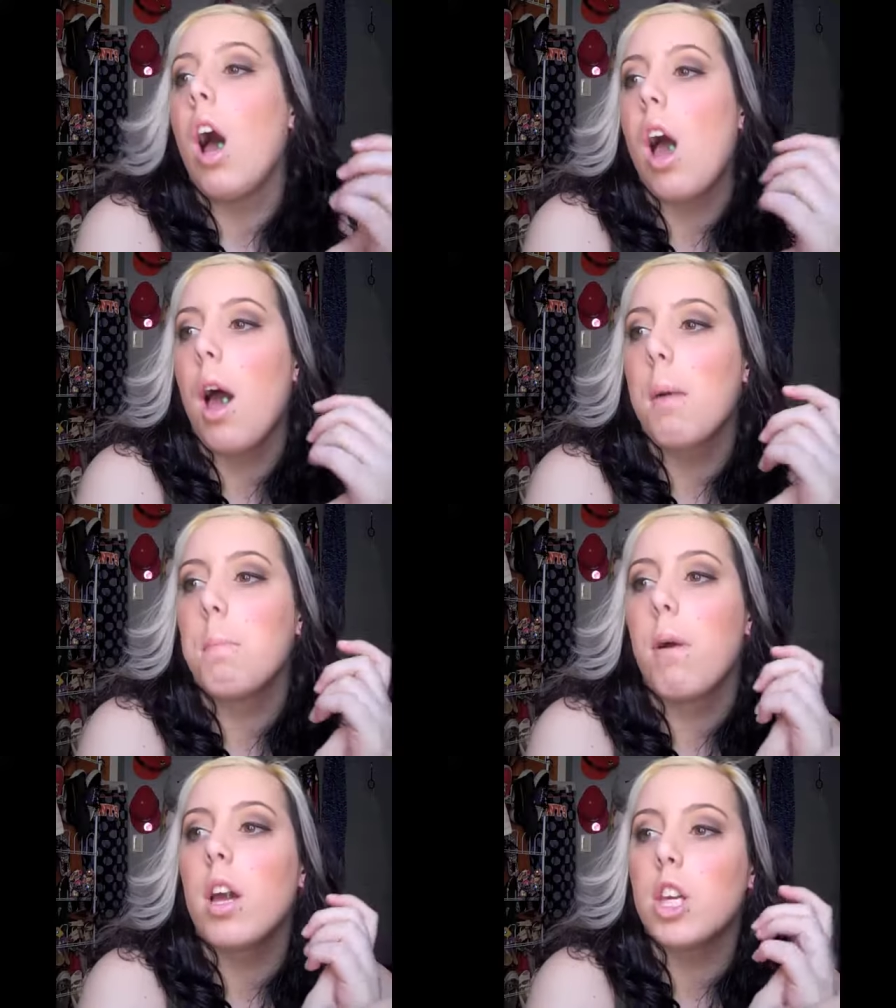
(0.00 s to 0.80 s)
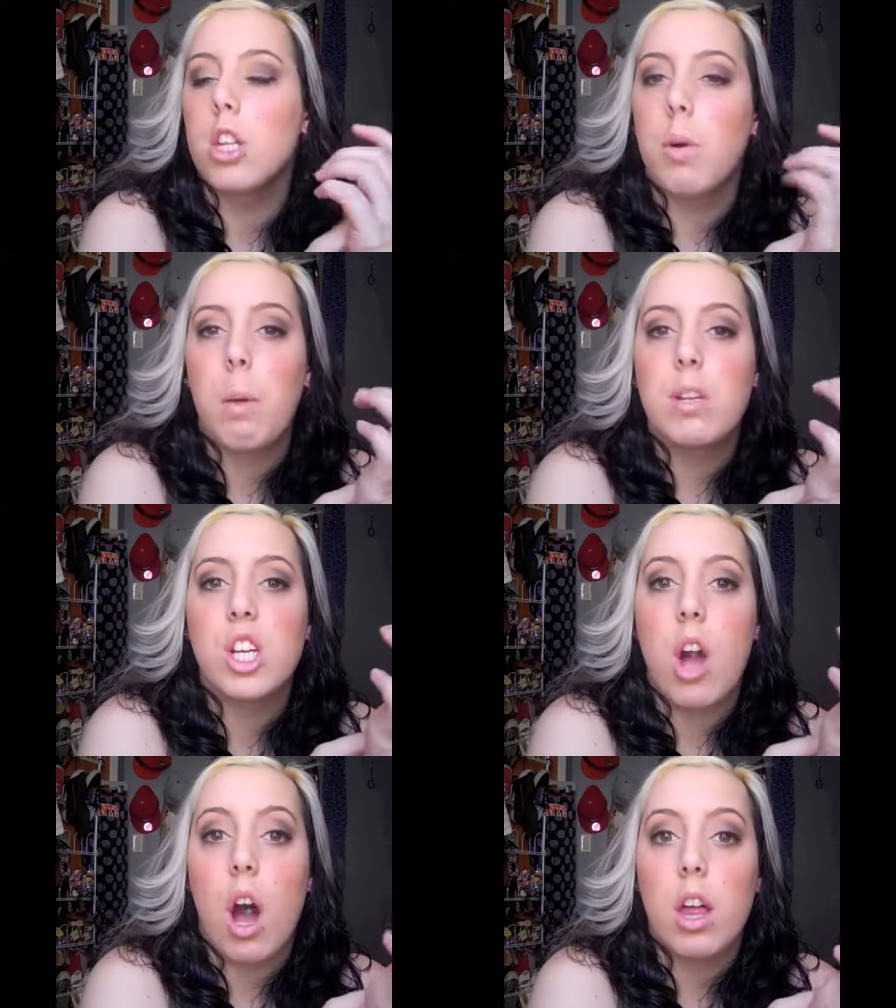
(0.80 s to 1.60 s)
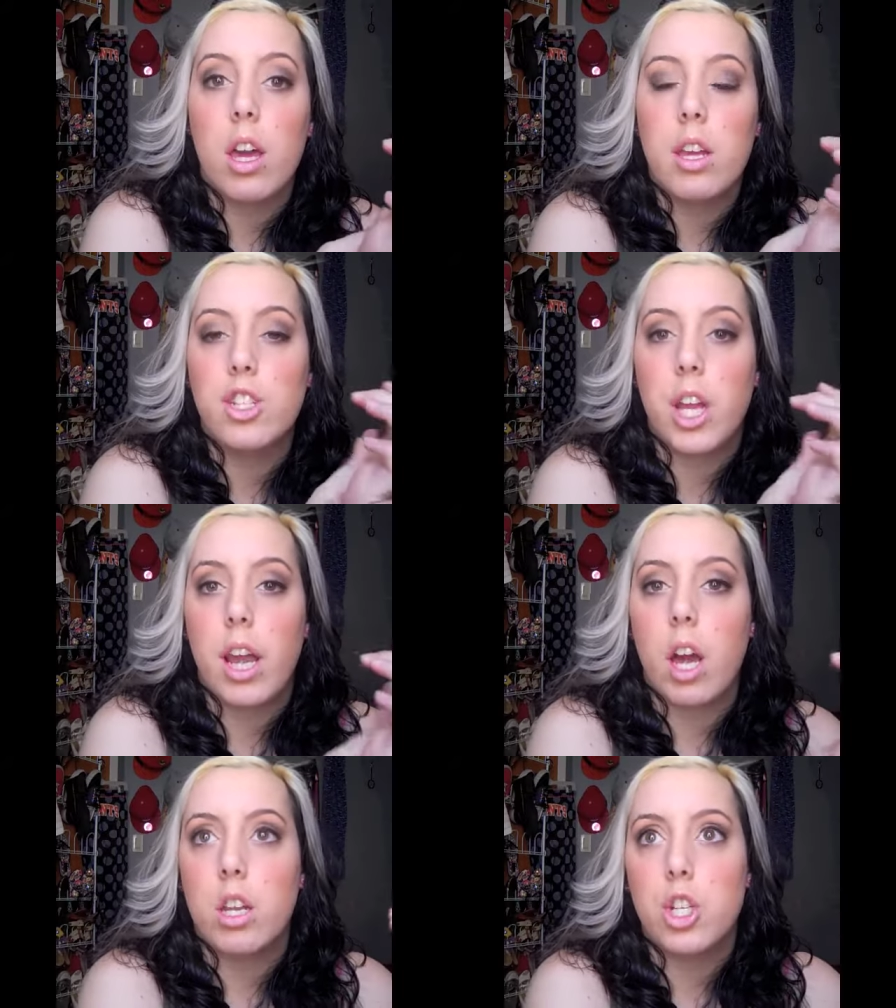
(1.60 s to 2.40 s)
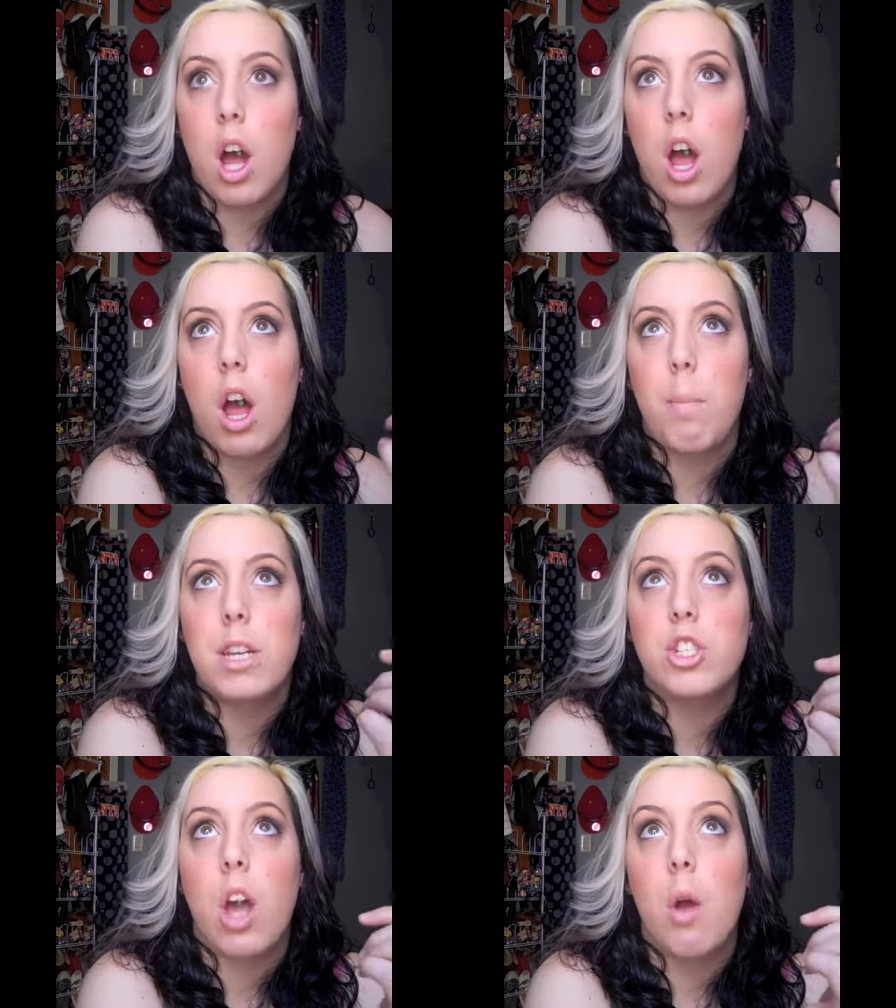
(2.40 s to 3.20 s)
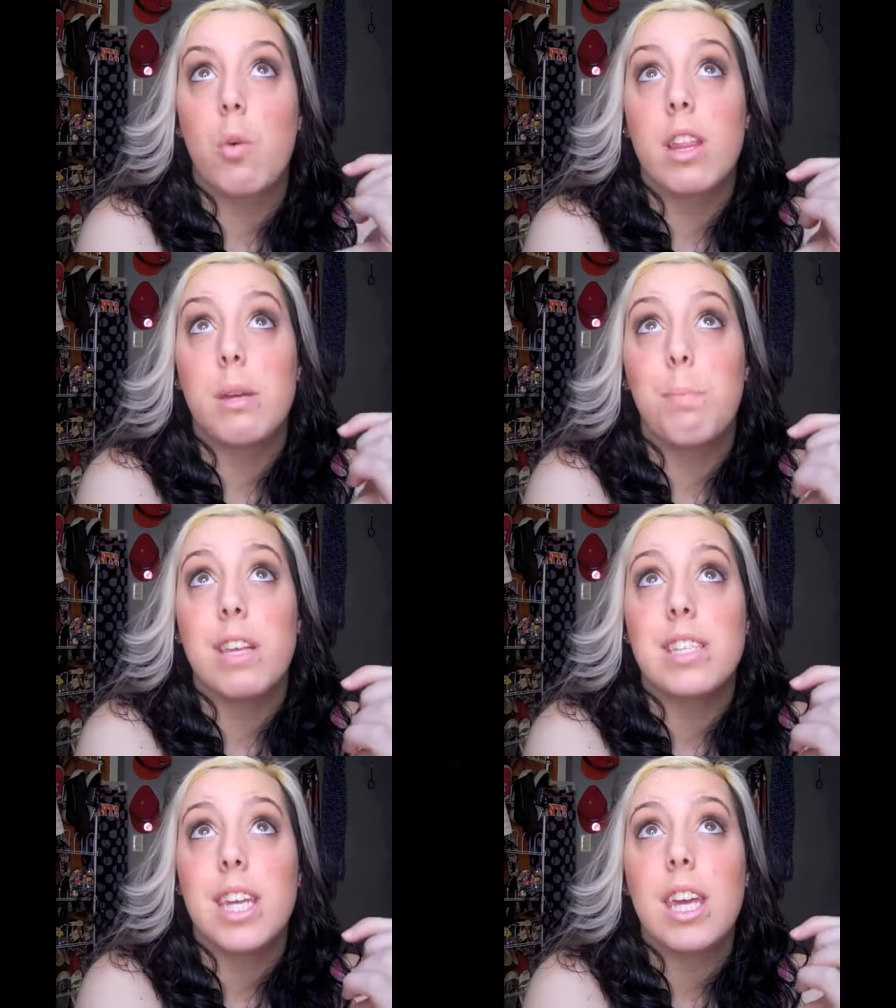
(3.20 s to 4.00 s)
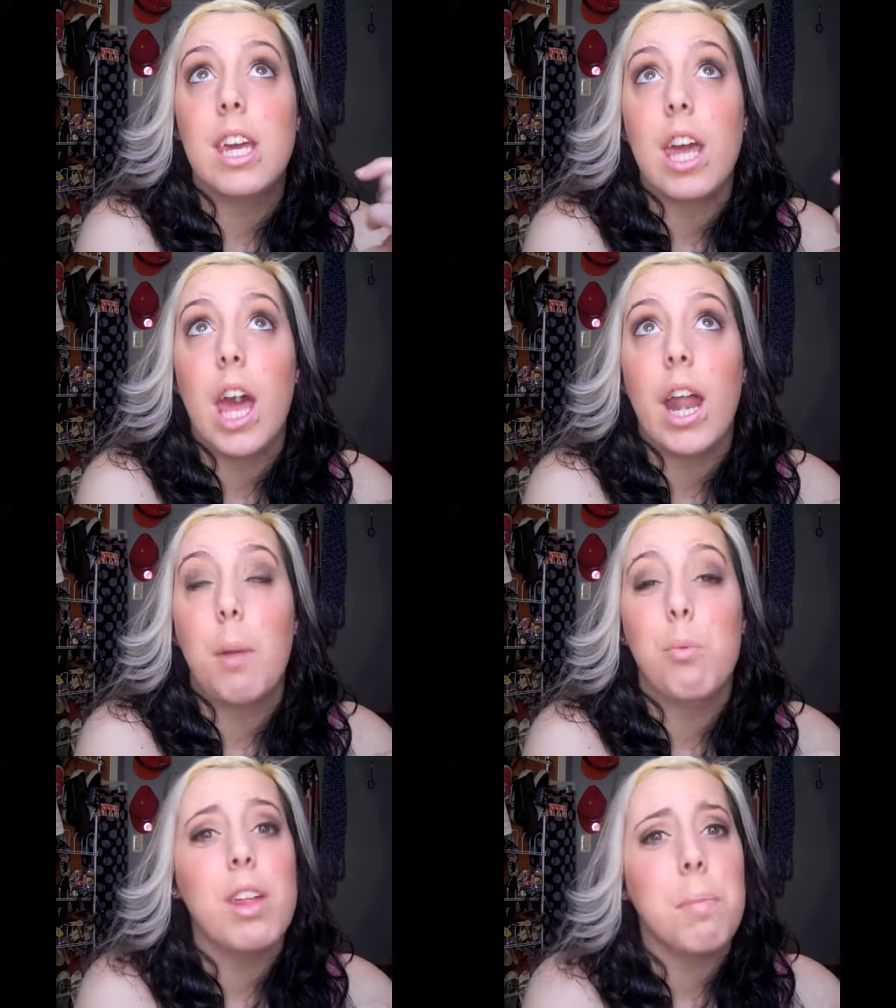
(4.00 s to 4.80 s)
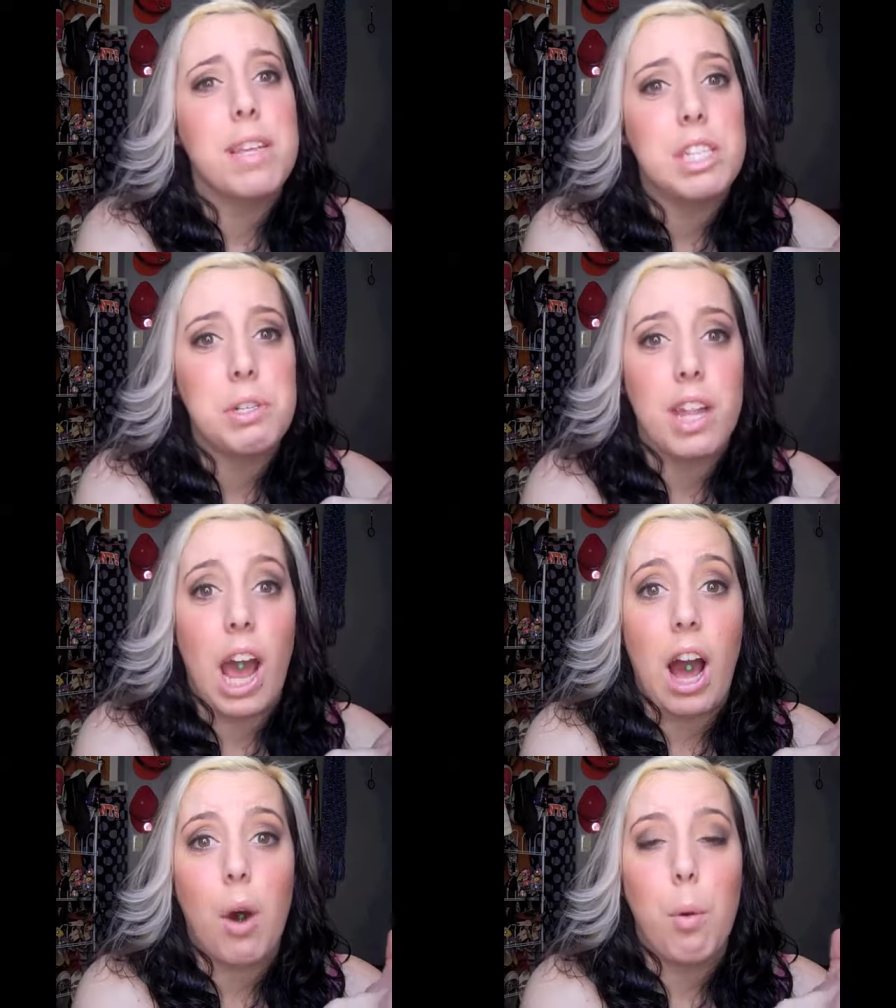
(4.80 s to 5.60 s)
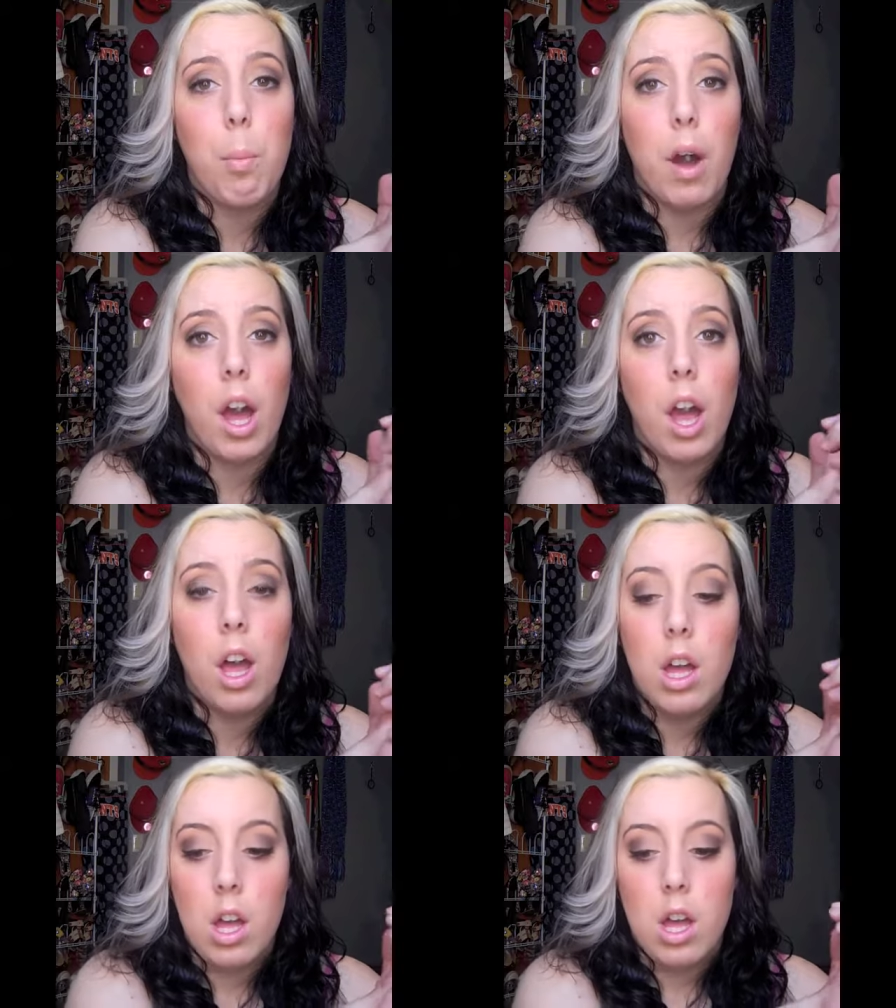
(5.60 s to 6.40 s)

Um, but you know, when I went to college and I got a job, I just got really busy, and I'm really busy now. But